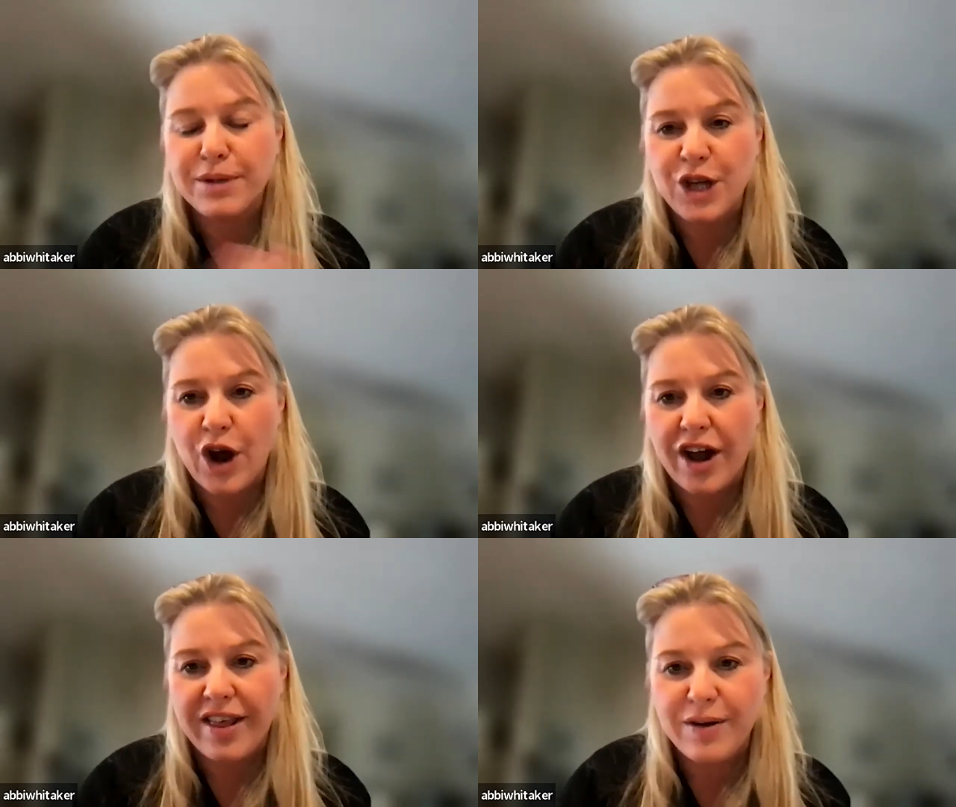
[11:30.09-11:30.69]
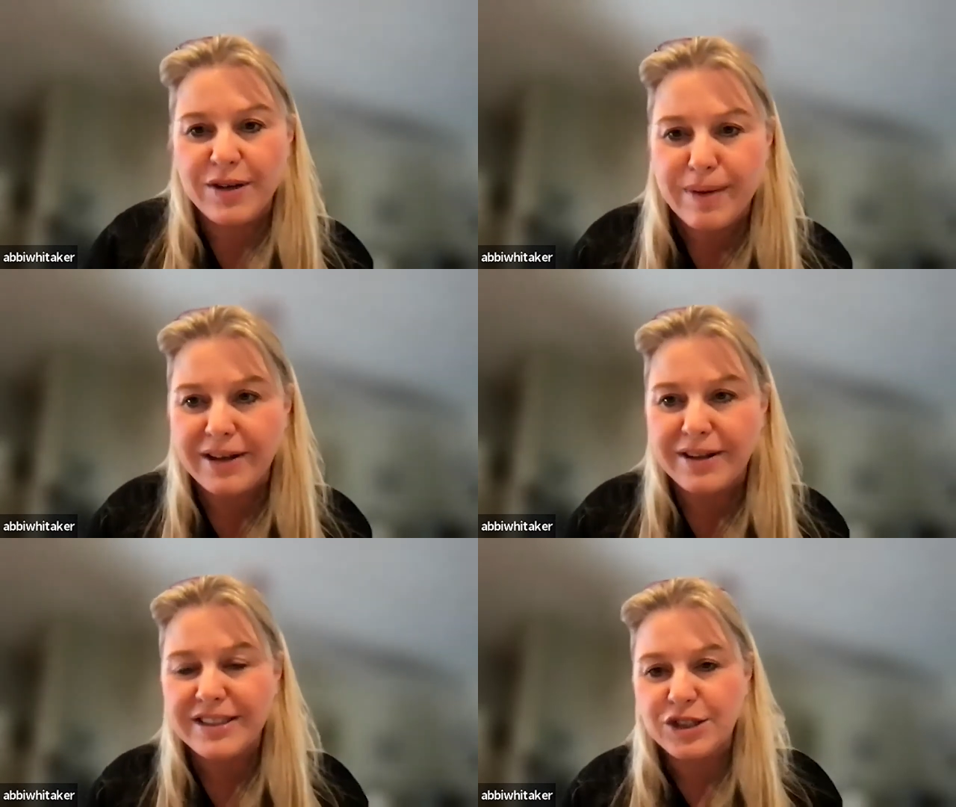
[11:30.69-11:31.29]
Sorry, that was my
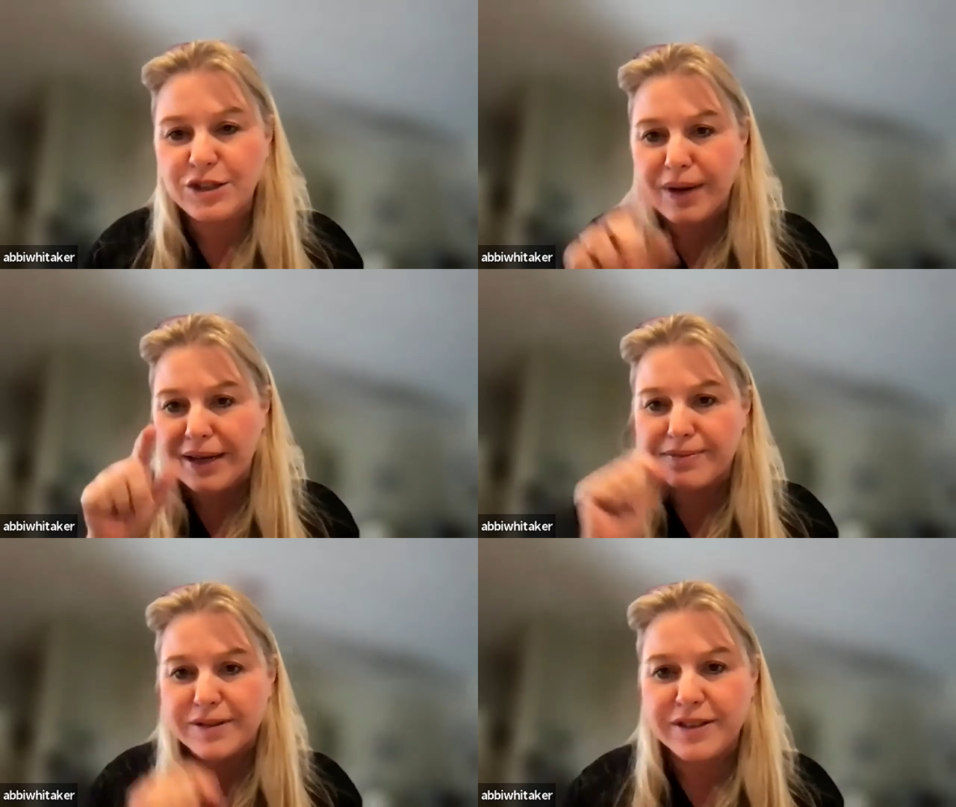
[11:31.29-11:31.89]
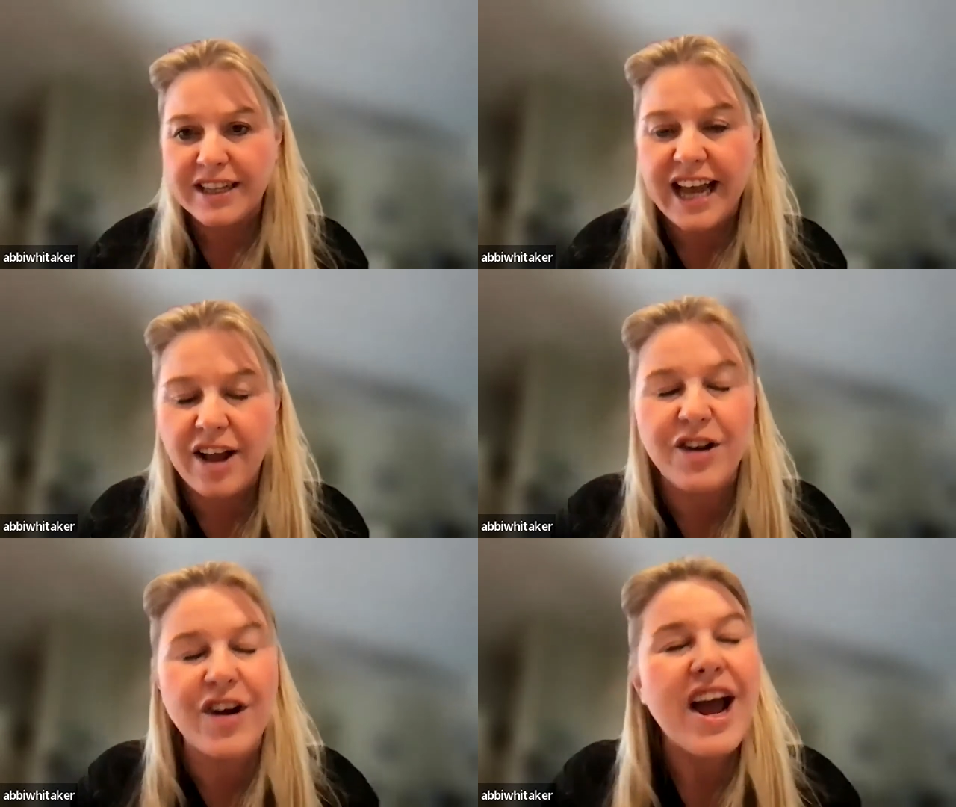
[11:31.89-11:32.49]

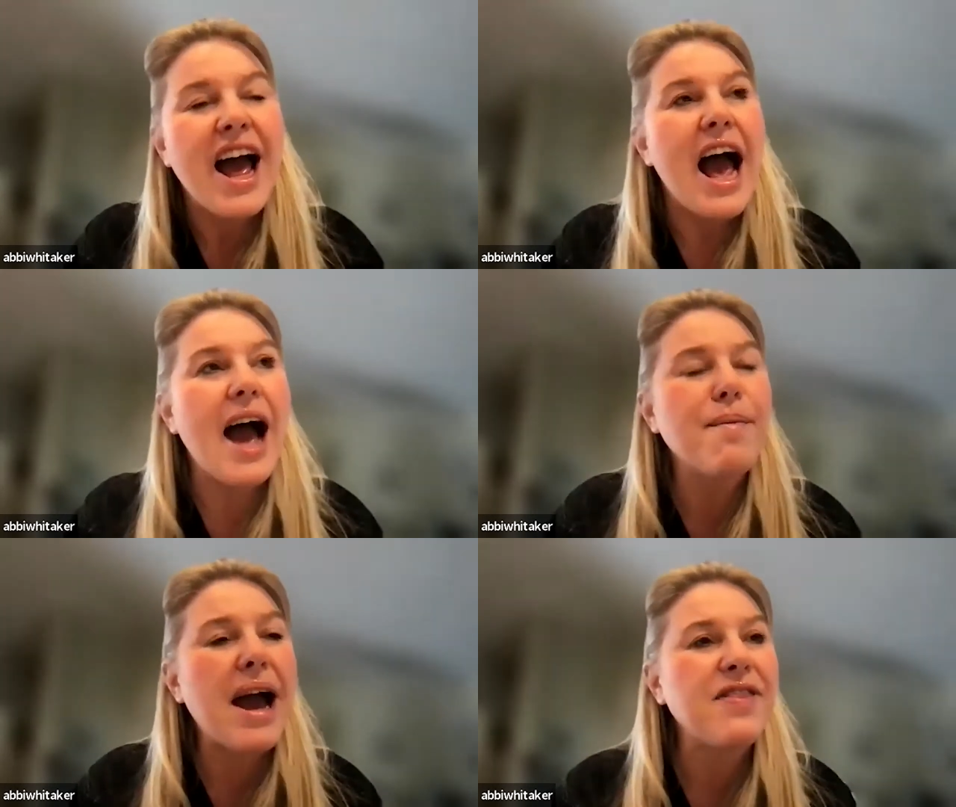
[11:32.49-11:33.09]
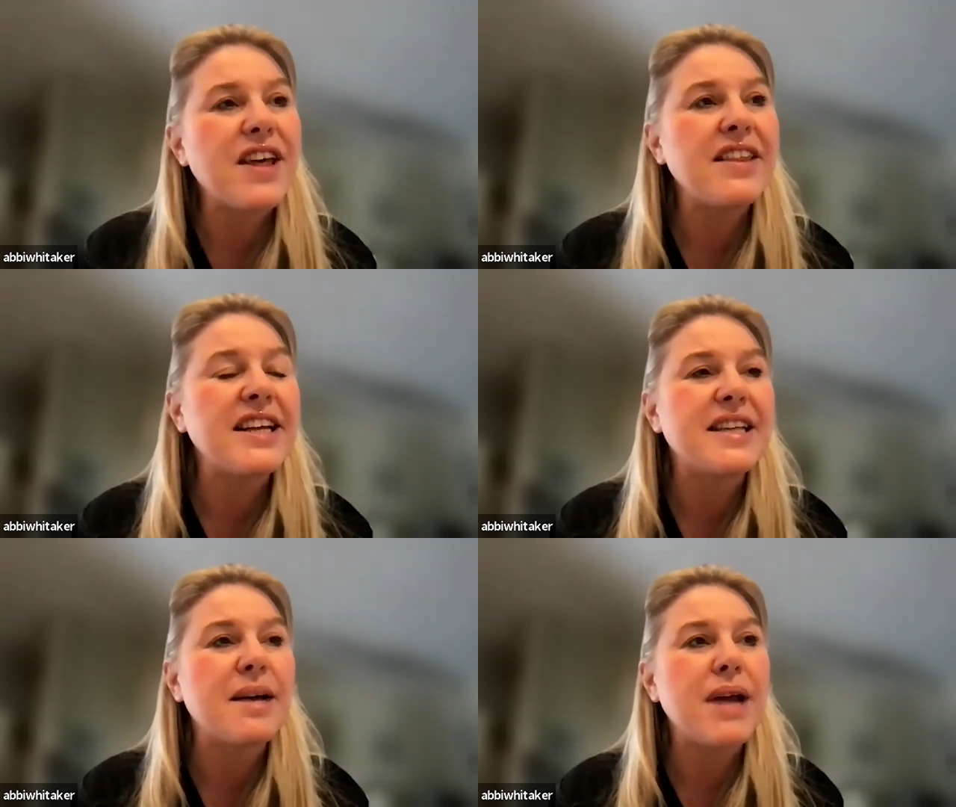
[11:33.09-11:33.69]
calendar. I think that
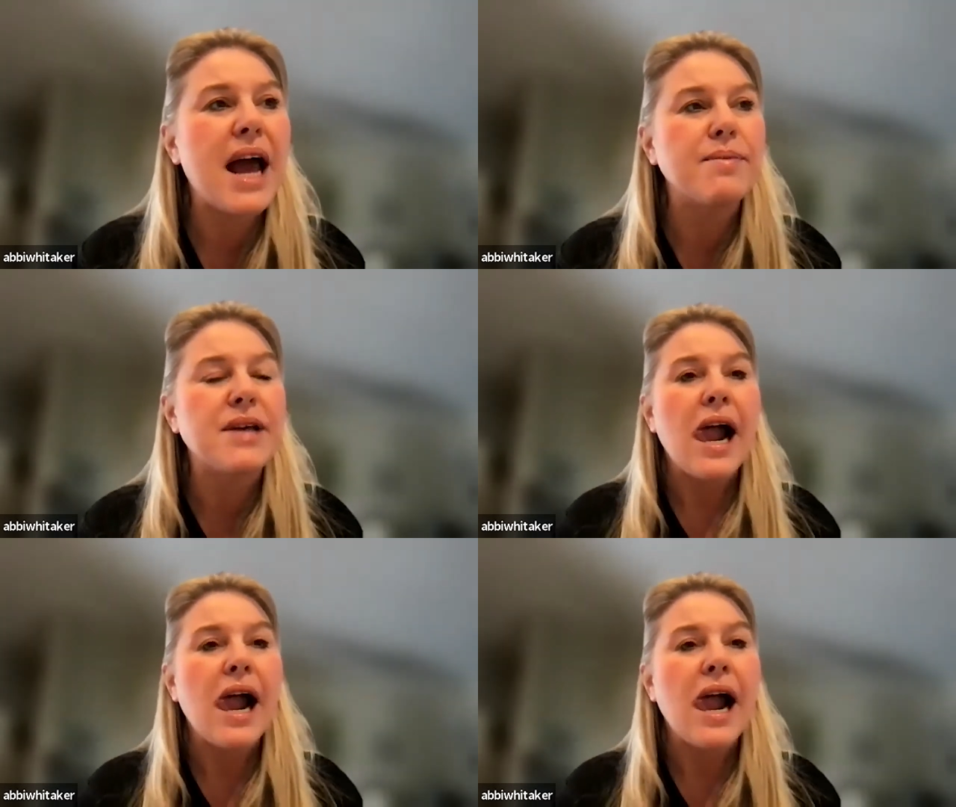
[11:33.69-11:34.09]
sometimes